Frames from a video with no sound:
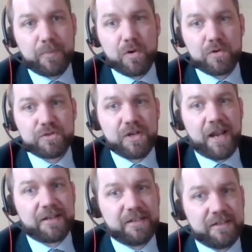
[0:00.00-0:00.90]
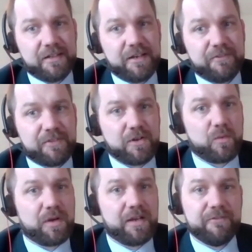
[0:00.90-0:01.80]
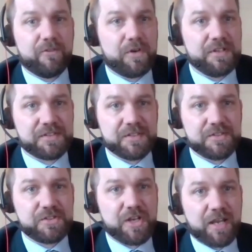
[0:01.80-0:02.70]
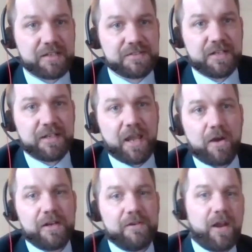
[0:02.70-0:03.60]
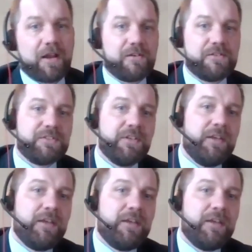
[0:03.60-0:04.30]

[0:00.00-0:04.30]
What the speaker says: protracted than if there were invoices, checks, and accounting records.